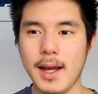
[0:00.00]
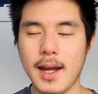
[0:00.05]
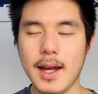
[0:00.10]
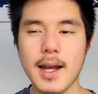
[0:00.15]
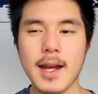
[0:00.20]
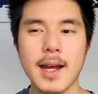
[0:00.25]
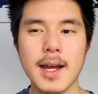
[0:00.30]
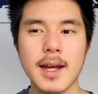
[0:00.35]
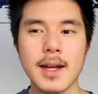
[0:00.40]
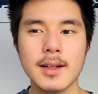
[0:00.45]

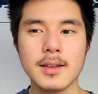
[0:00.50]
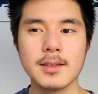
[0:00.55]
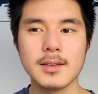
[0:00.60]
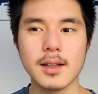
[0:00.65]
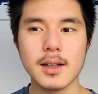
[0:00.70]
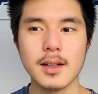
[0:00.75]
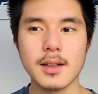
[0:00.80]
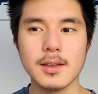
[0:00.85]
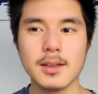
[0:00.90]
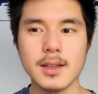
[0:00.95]
And
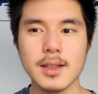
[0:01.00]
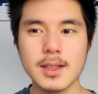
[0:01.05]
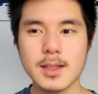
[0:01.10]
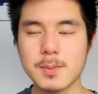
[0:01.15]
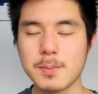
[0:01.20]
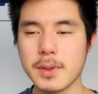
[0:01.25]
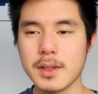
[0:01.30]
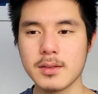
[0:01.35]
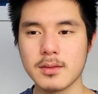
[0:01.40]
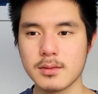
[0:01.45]
it's
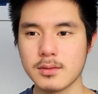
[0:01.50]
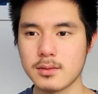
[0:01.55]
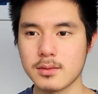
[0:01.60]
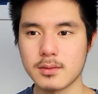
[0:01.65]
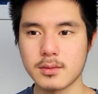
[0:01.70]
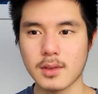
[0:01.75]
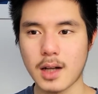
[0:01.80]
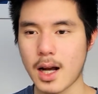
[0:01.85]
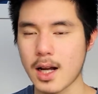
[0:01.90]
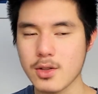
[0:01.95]
been
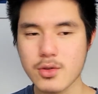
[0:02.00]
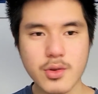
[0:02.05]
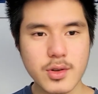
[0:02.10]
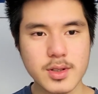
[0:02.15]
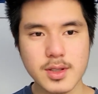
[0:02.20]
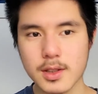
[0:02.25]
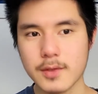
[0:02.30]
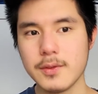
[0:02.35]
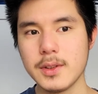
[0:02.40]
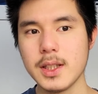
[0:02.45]

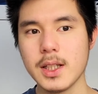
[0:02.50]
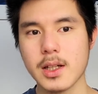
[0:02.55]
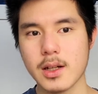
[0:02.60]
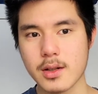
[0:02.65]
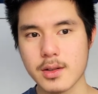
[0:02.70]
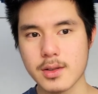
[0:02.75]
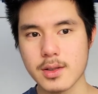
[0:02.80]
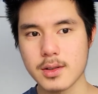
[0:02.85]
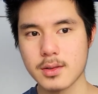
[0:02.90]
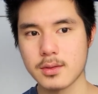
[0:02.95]
hundreds of
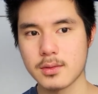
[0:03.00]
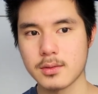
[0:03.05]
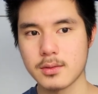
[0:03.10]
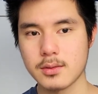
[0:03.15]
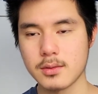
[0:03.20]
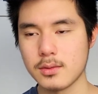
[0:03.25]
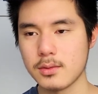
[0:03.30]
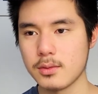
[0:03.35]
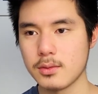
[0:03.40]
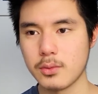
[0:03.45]
years
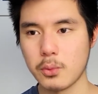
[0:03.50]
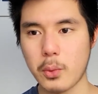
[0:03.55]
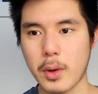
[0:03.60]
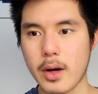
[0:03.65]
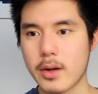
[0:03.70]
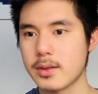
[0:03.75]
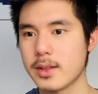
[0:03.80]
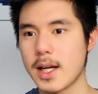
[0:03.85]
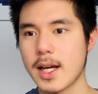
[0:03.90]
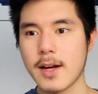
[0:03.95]

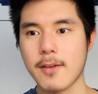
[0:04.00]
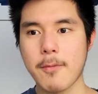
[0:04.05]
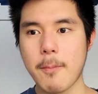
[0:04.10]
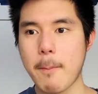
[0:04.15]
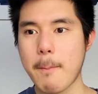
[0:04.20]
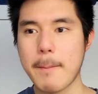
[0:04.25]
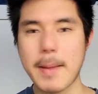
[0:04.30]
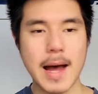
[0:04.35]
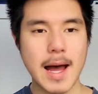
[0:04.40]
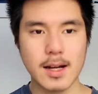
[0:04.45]
where they
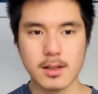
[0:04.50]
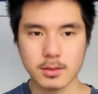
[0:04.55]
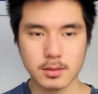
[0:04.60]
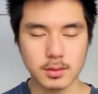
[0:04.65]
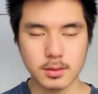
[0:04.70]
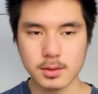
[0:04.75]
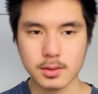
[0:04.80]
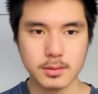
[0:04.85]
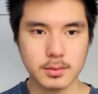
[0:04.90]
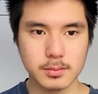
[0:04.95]
have
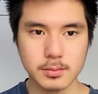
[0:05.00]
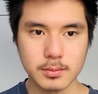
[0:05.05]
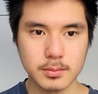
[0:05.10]
battled,